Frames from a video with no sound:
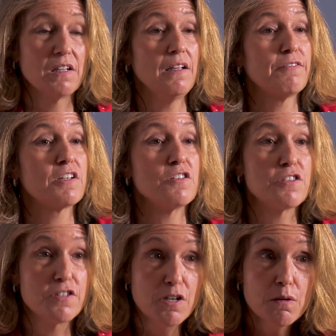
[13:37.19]
The left
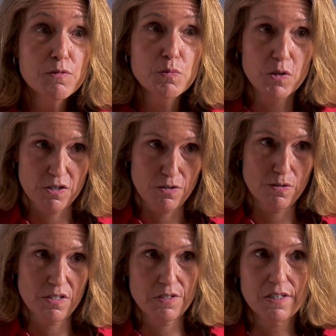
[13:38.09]
consumes more
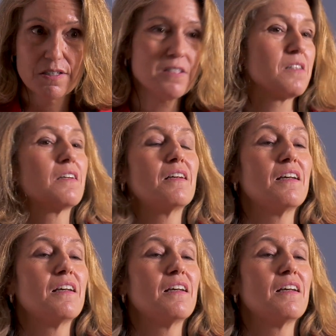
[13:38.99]
sources.